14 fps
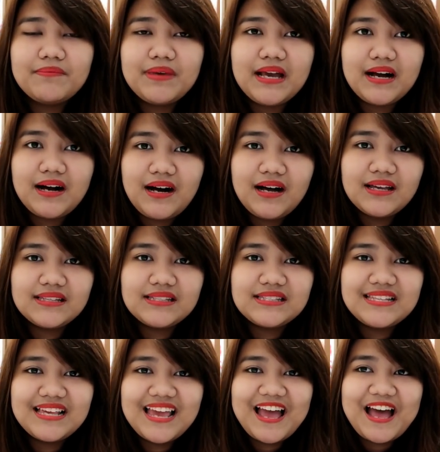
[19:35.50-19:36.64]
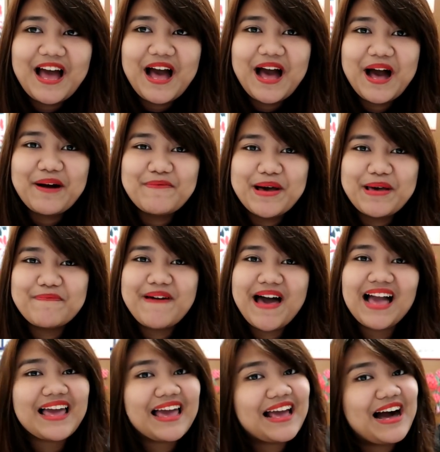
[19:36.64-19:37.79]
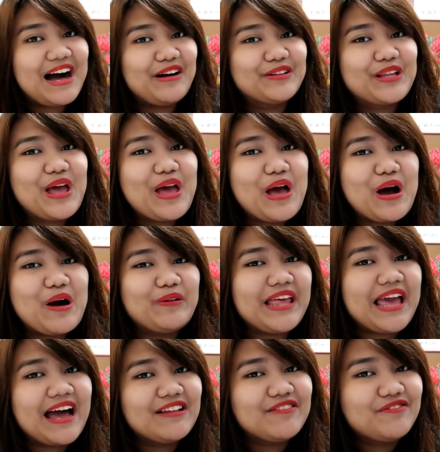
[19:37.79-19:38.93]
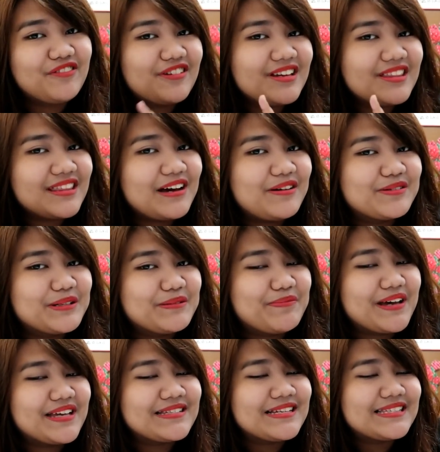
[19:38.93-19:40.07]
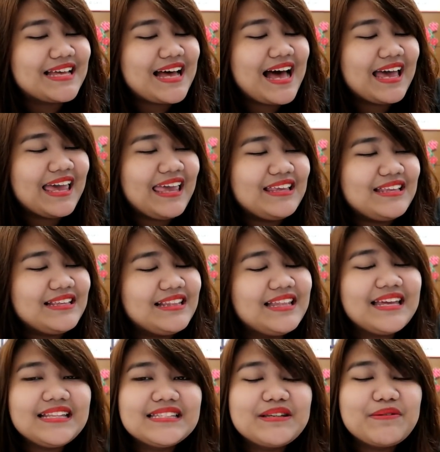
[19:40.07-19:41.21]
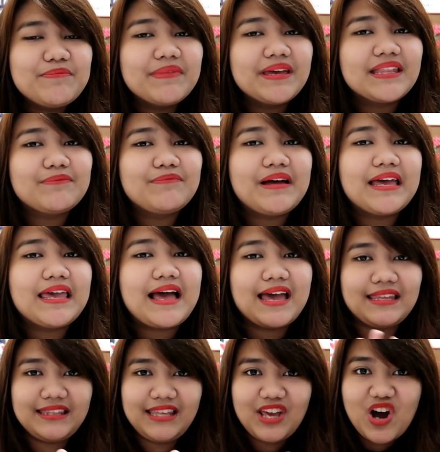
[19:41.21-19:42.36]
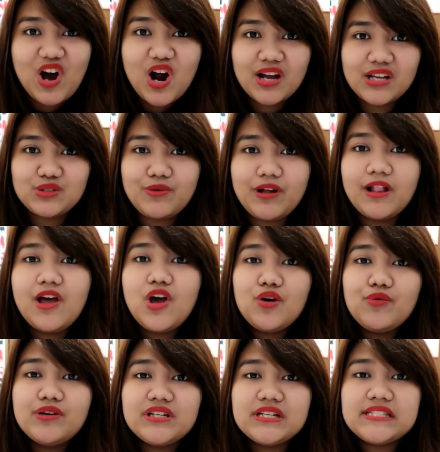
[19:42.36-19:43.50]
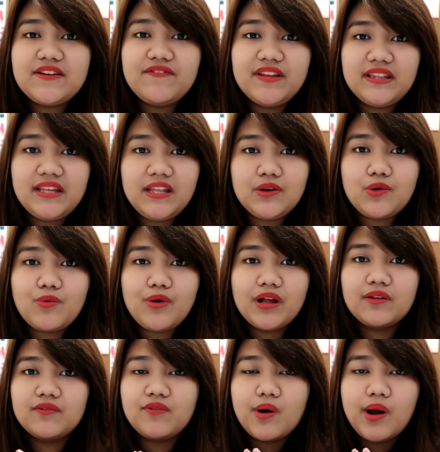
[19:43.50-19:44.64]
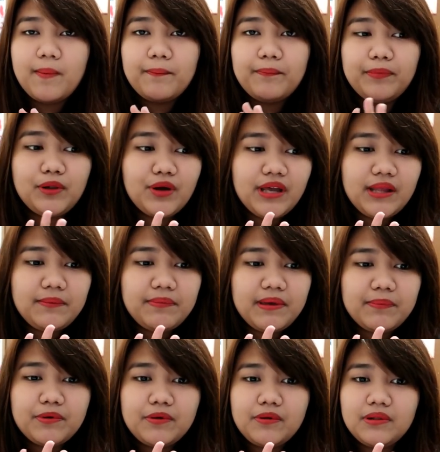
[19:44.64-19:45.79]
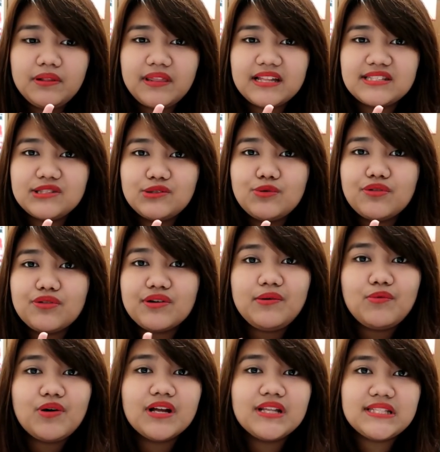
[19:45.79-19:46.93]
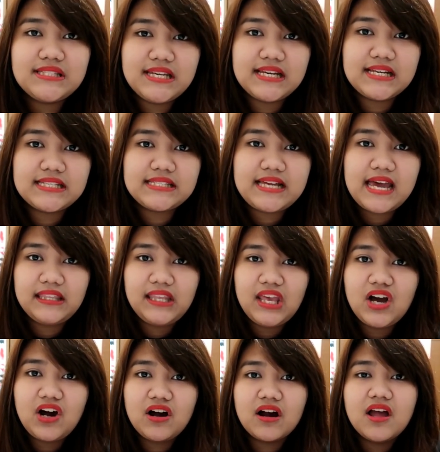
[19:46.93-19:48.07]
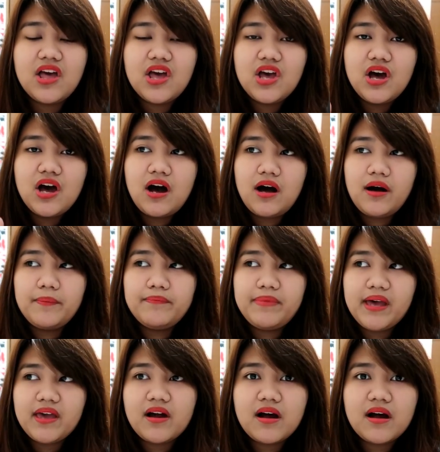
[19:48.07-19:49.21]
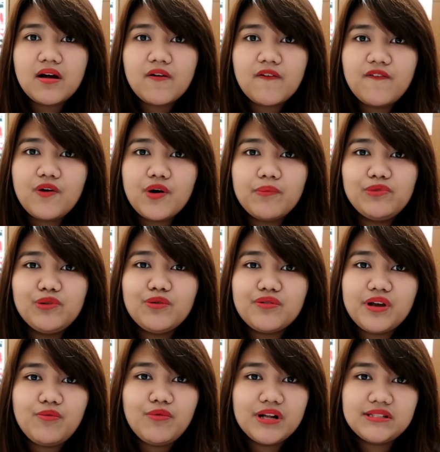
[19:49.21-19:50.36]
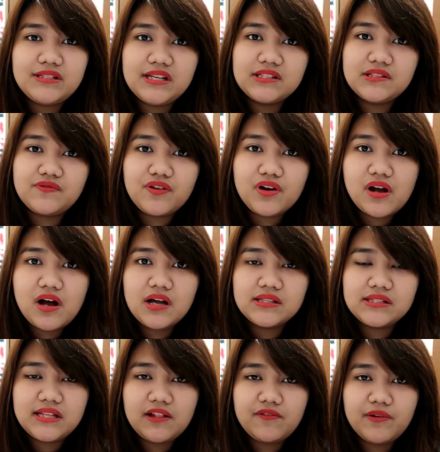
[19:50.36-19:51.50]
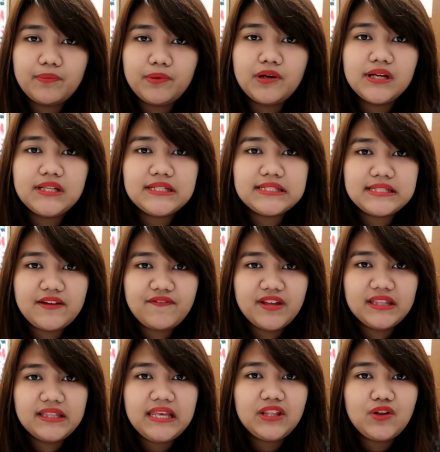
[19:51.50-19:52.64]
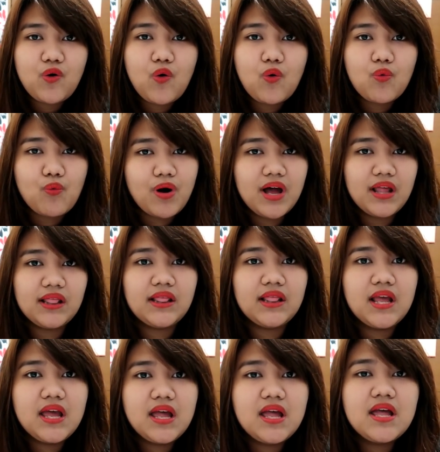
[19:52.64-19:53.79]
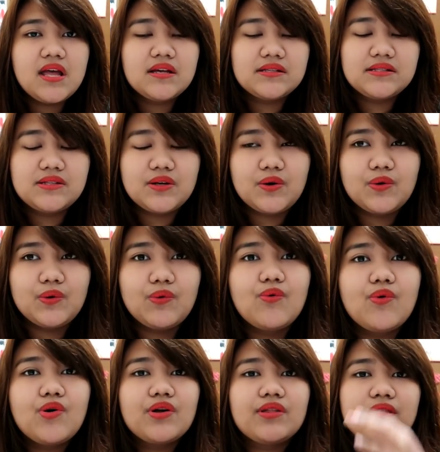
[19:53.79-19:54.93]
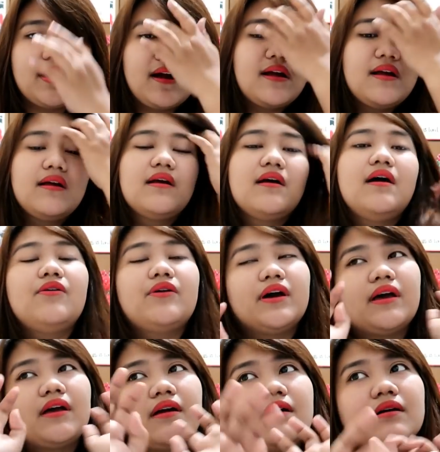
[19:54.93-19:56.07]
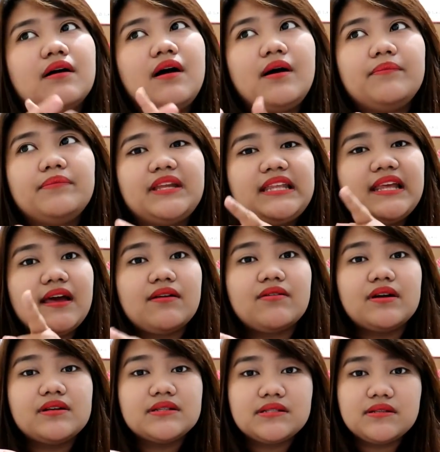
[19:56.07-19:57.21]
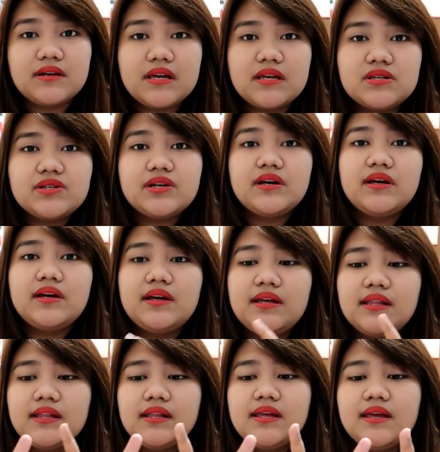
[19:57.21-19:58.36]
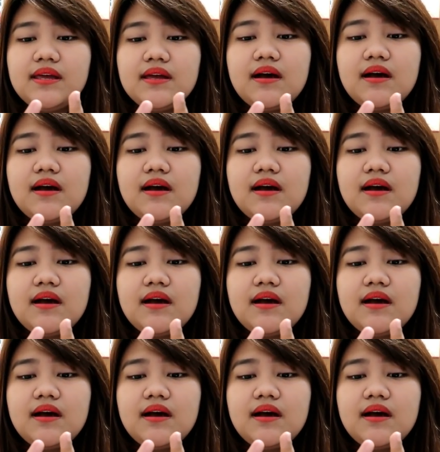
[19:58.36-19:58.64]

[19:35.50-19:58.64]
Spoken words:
because my bank account only had 40,000 pesos. I did submit my ITR as well, which is 1701. For employed people, that's 2316 ITR. BIR form 2316. For us self-employed, it's 1701. So there. Okay, DTI registration,